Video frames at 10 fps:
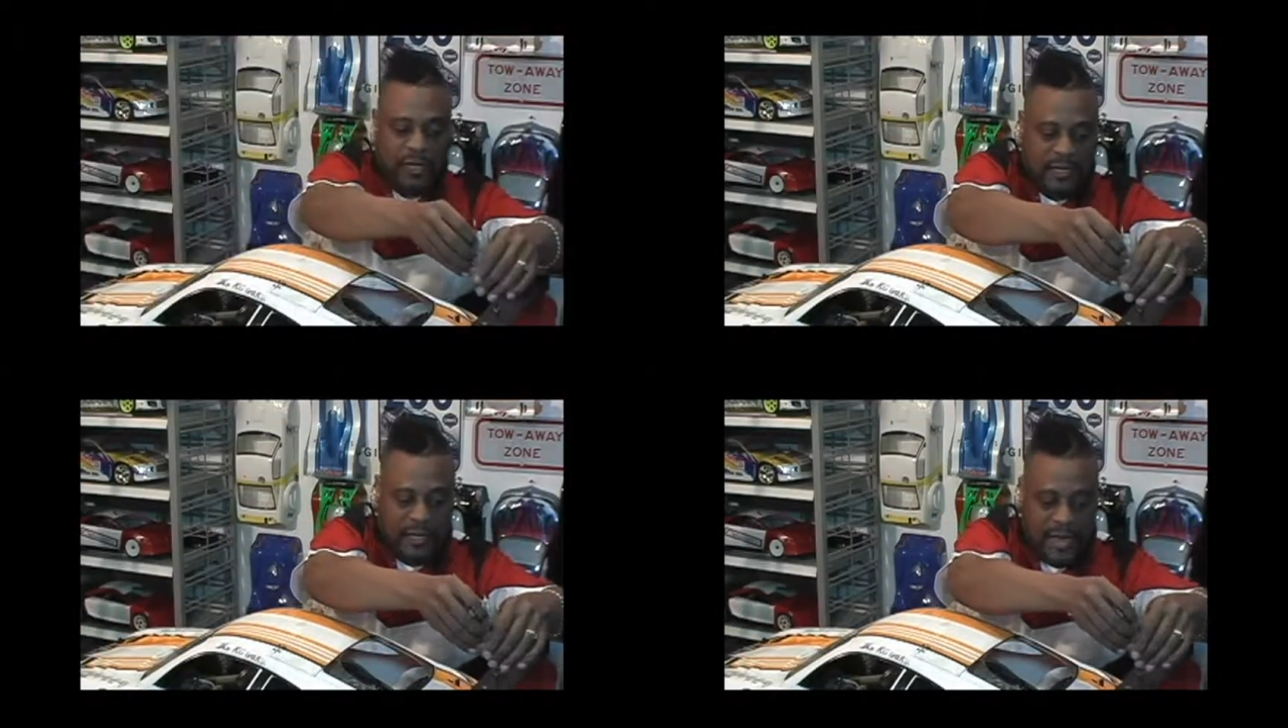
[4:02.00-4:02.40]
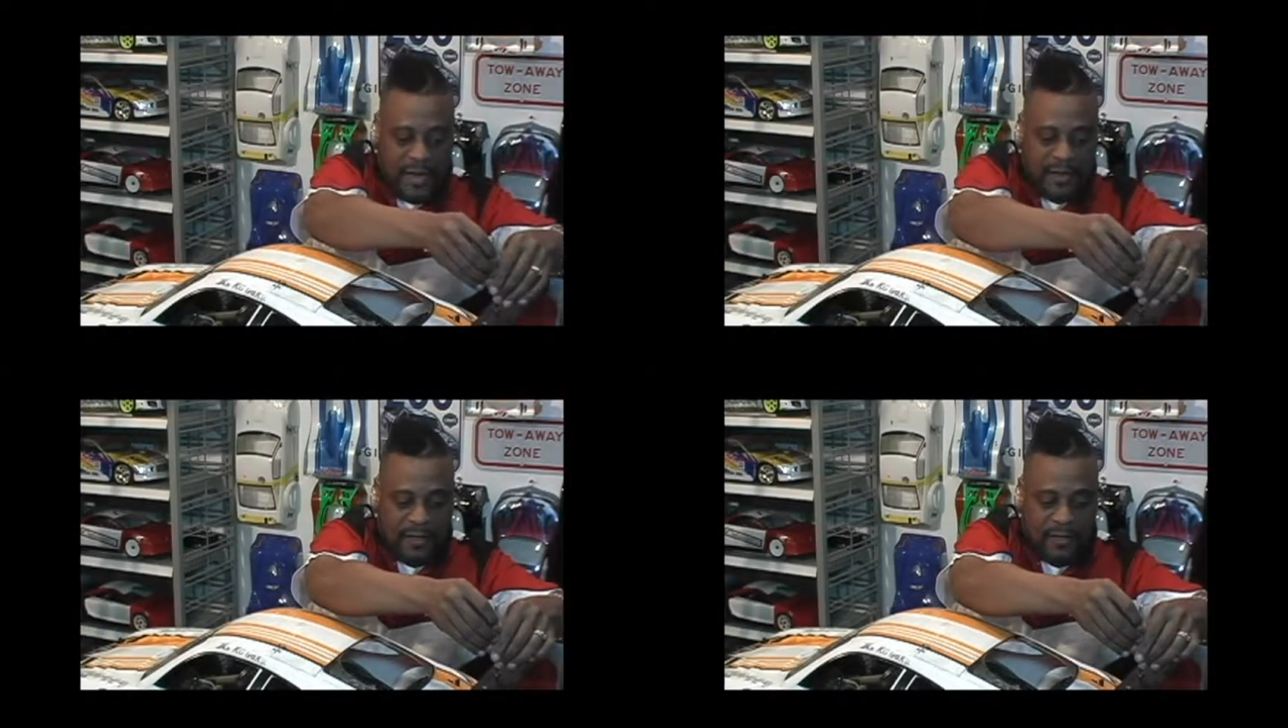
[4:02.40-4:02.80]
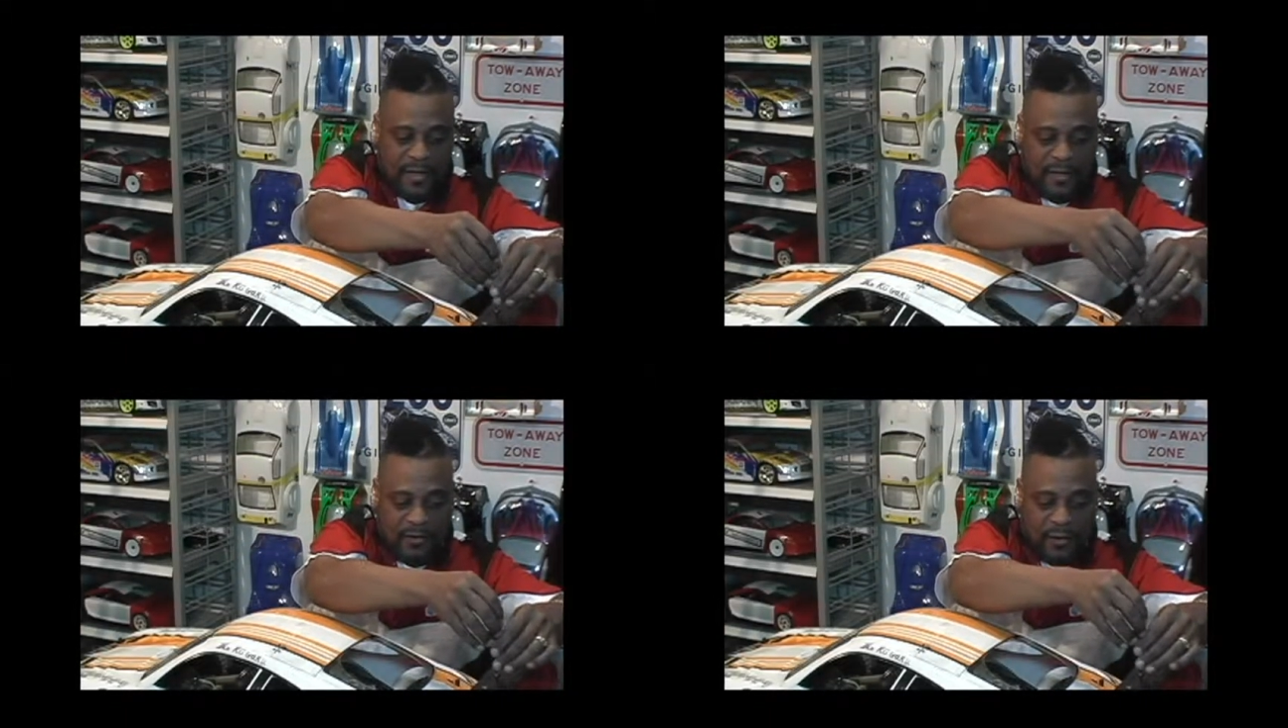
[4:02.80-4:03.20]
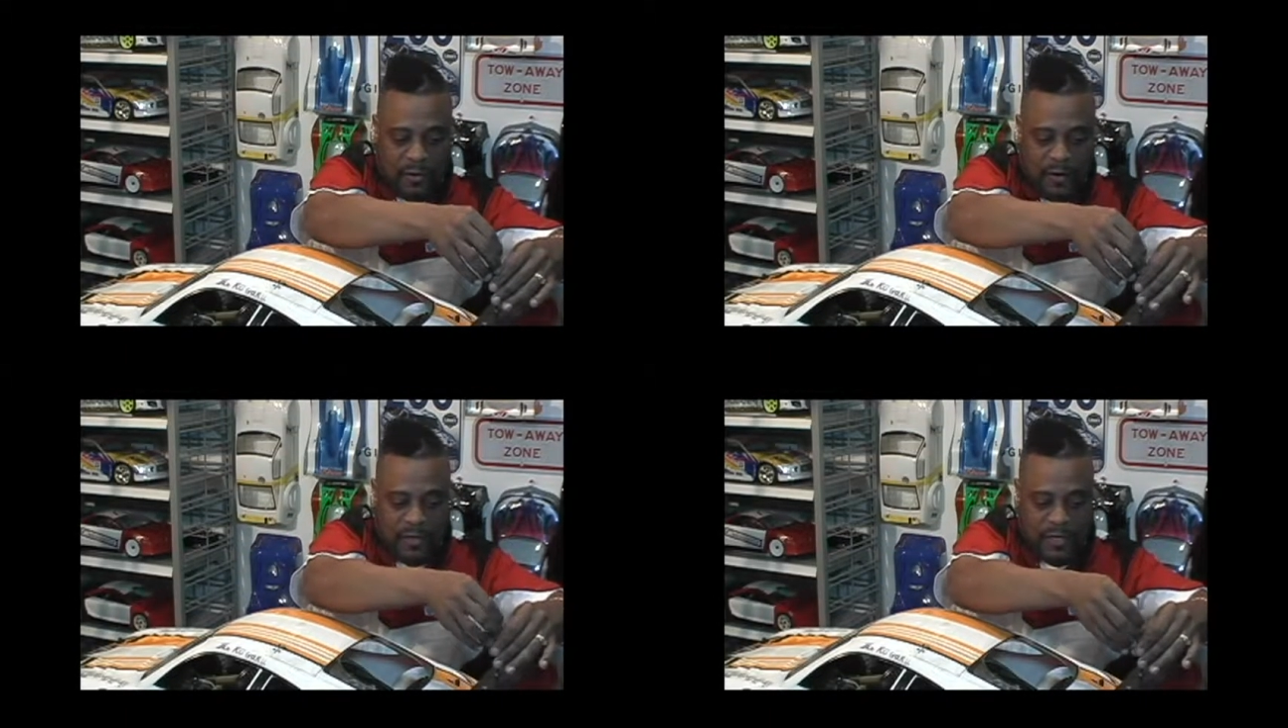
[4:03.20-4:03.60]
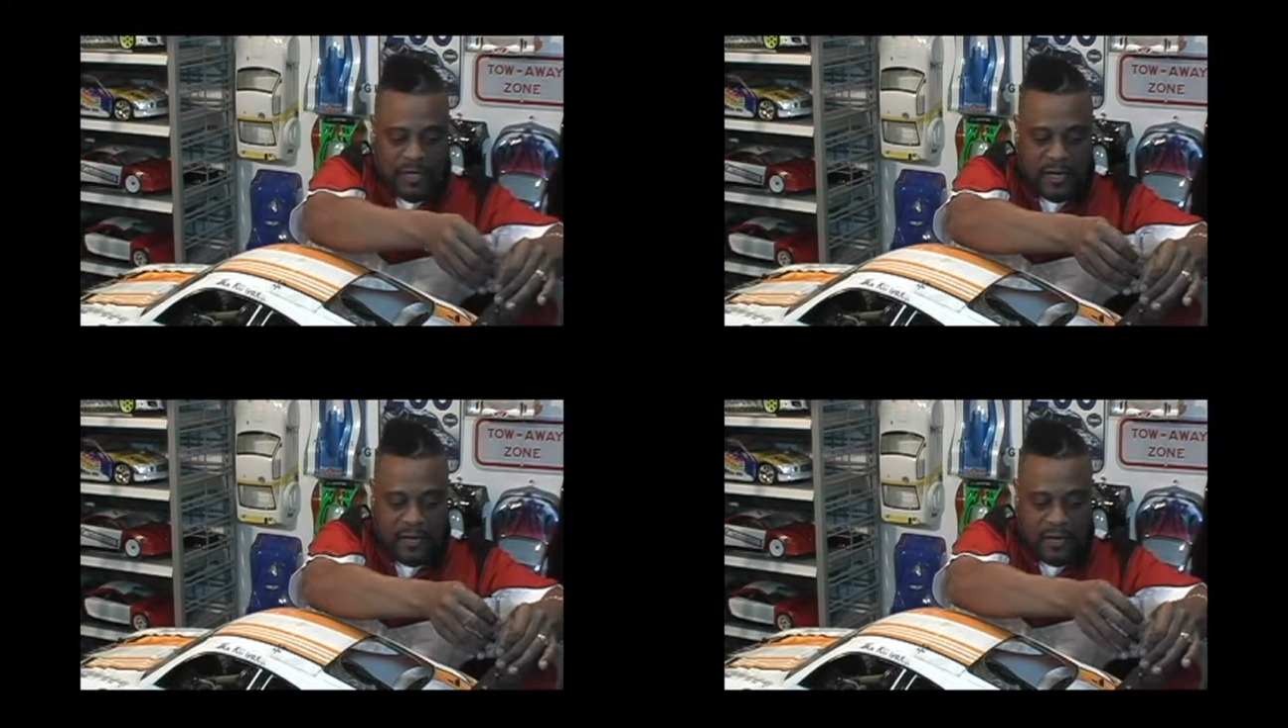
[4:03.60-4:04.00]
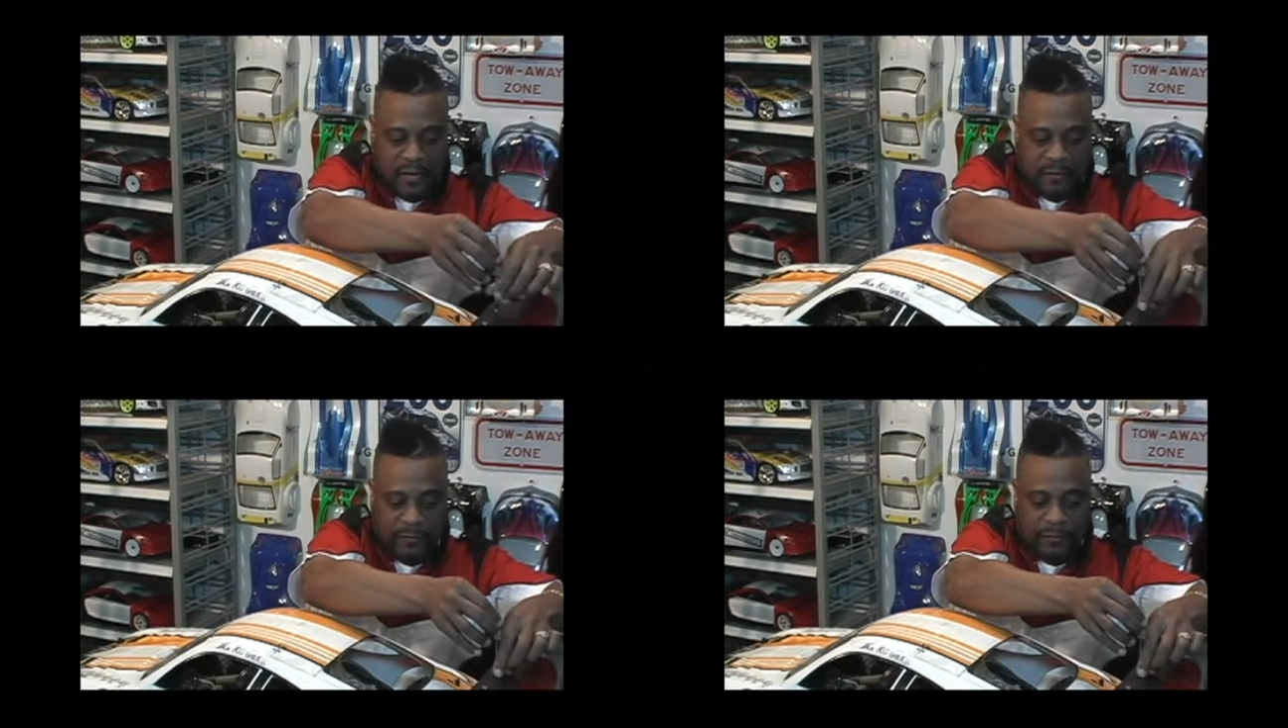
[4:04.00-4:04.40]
you get that. These are the